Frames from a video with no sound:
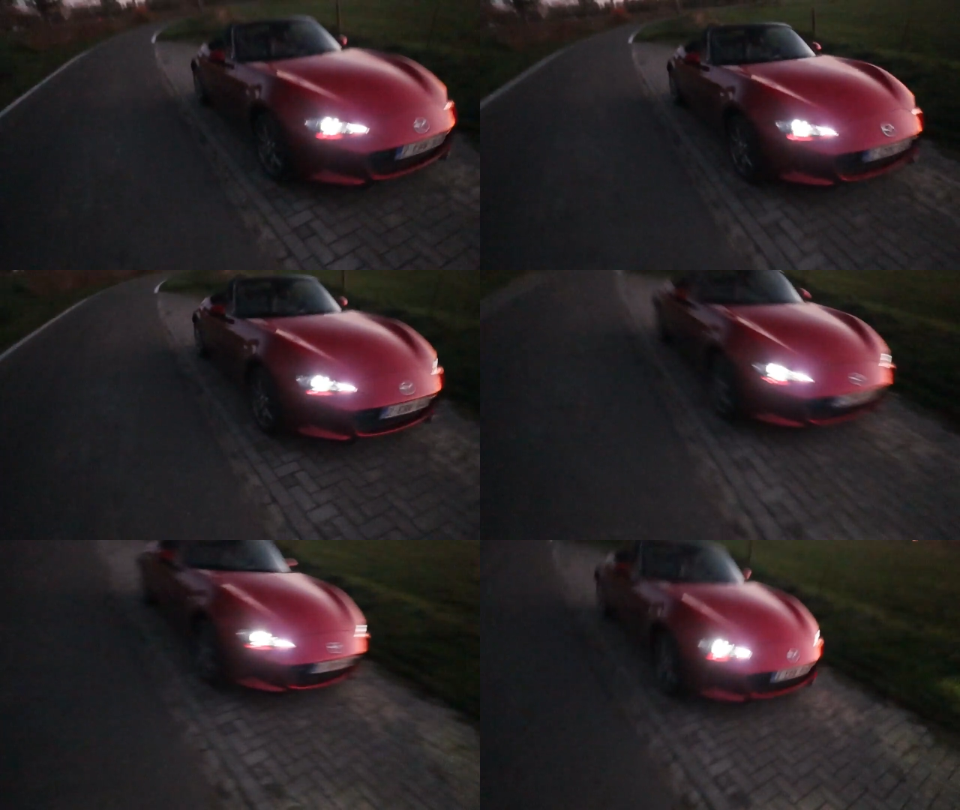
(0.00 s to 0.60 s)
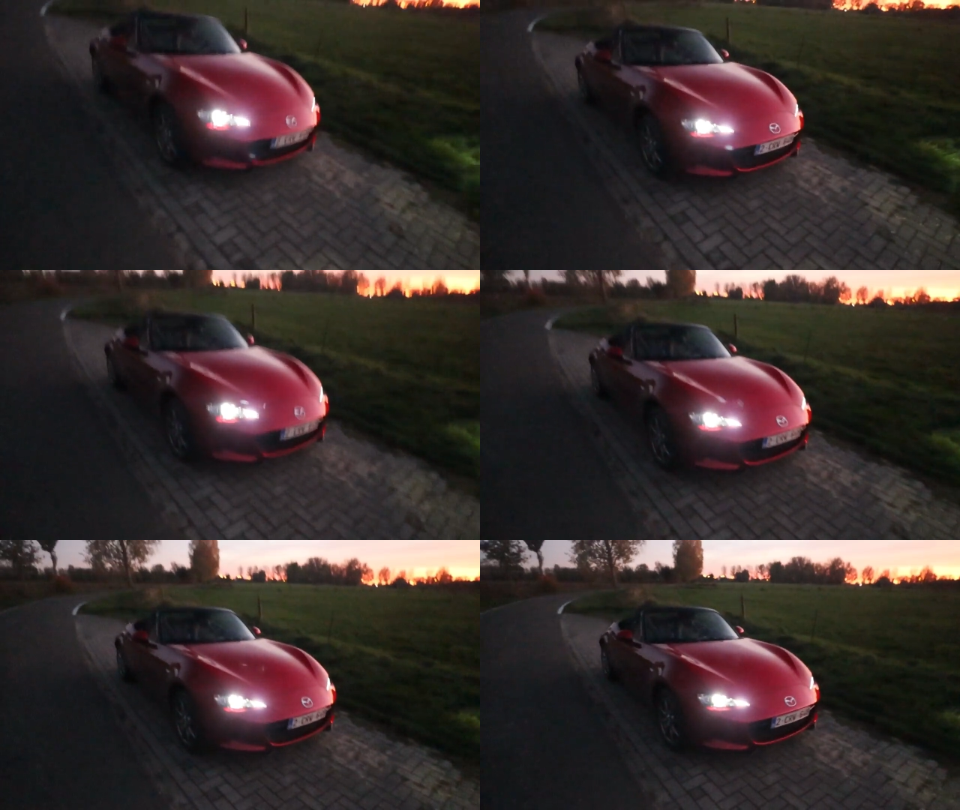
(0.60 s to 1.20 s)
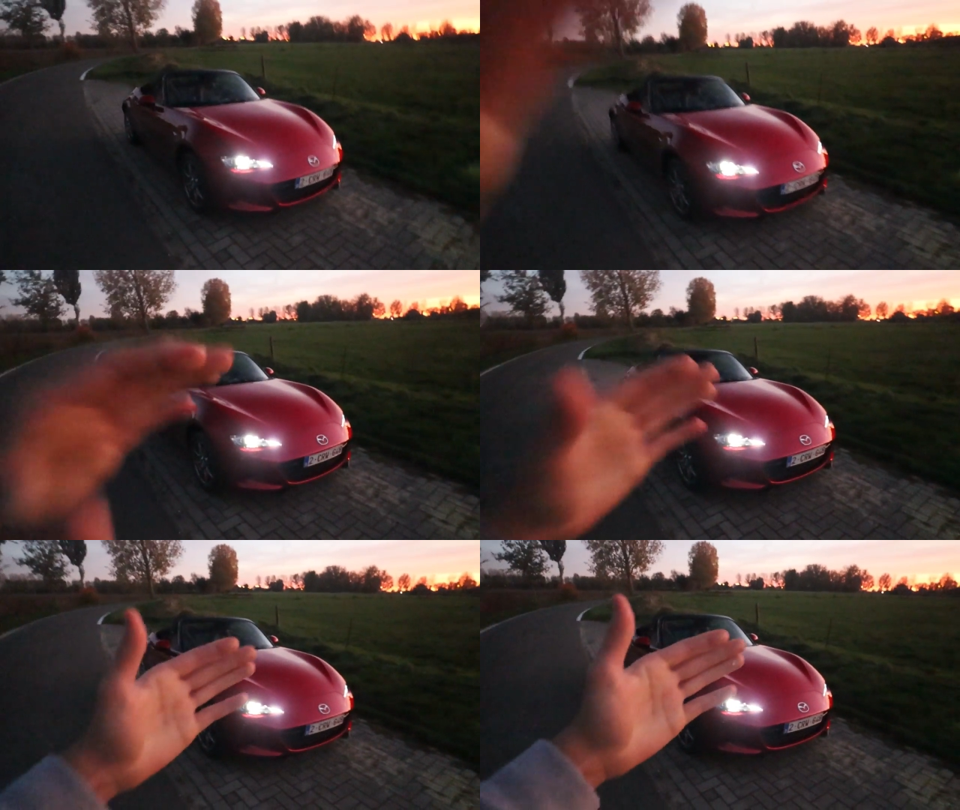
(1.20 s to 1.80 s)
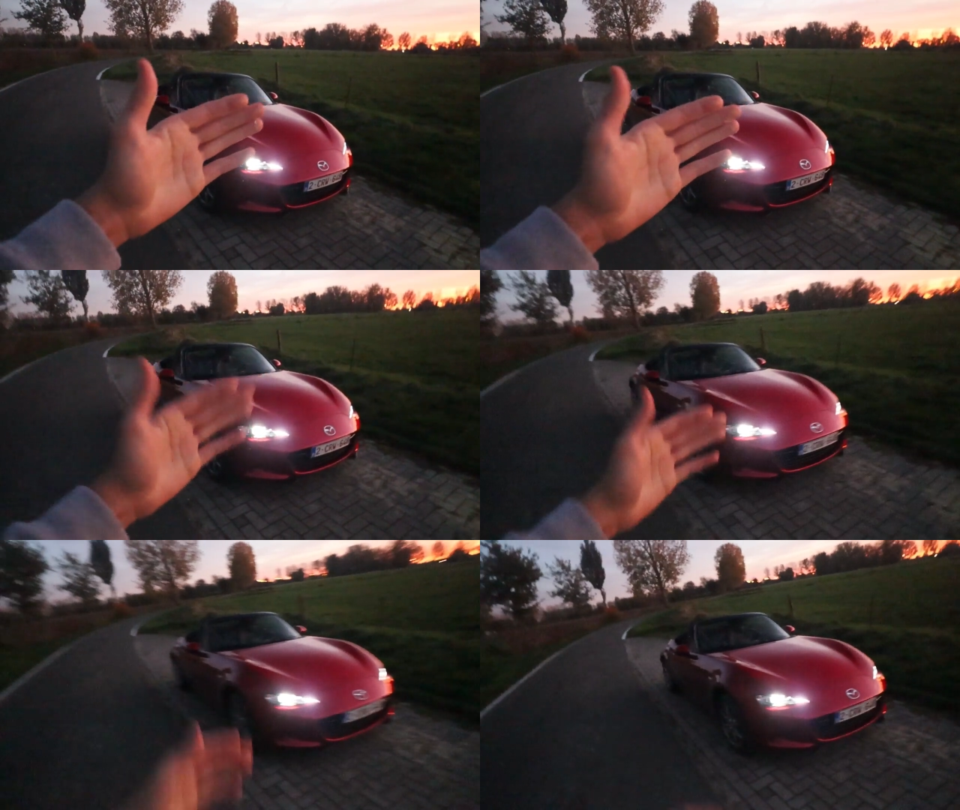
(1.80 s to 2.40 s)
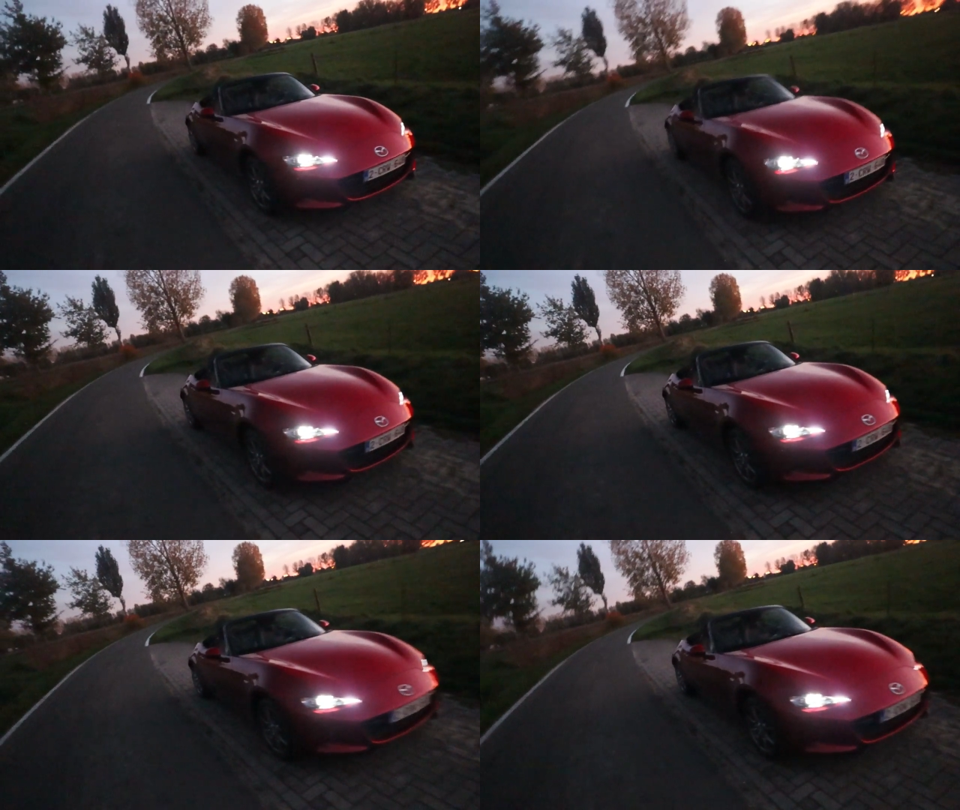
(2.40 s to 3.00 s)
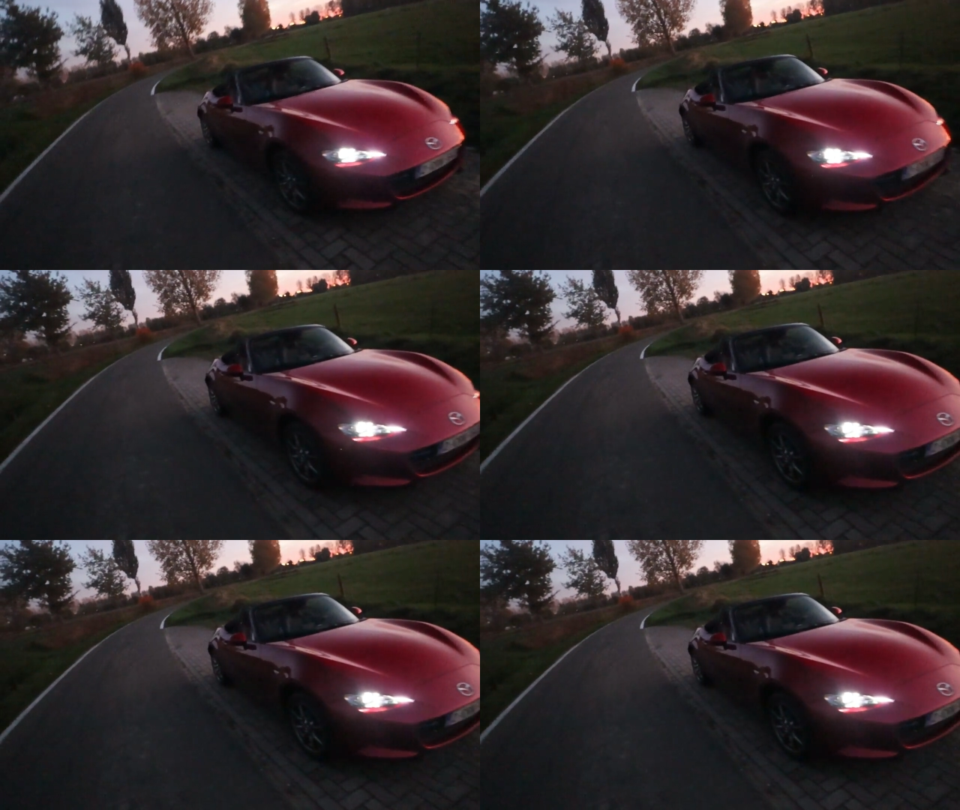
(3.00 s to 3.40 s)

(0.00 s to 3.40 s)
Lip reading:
No face is visible, so there are no lips to read.